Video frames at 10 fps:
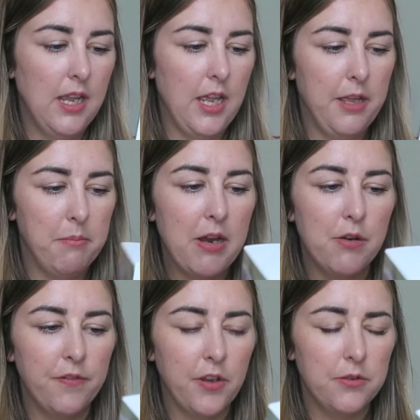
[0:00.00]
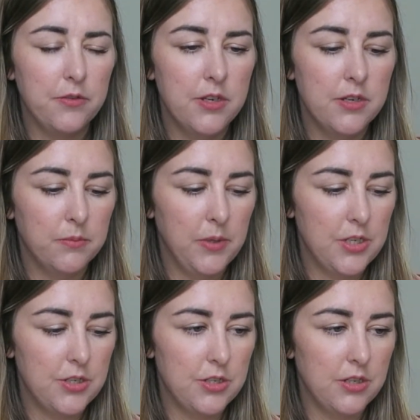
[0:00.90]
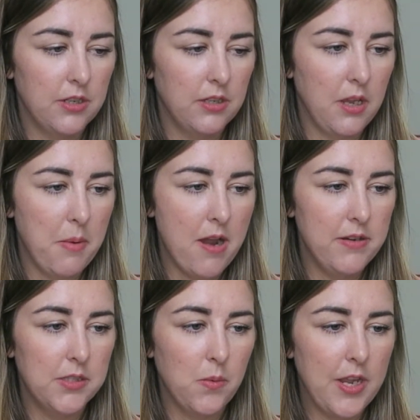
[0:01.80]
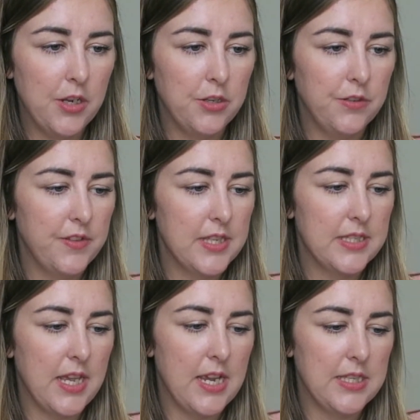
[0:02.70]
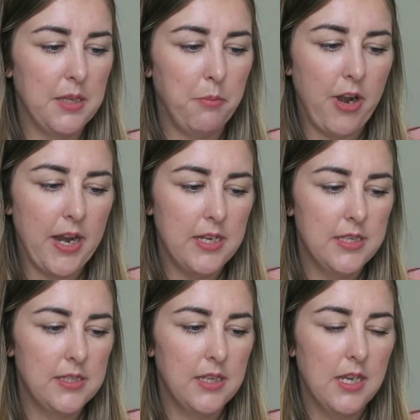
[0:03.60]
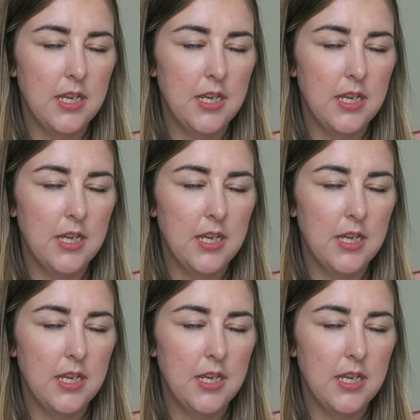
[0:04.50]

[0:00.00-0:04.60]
microphone, which apparently is quite good for the size and the price.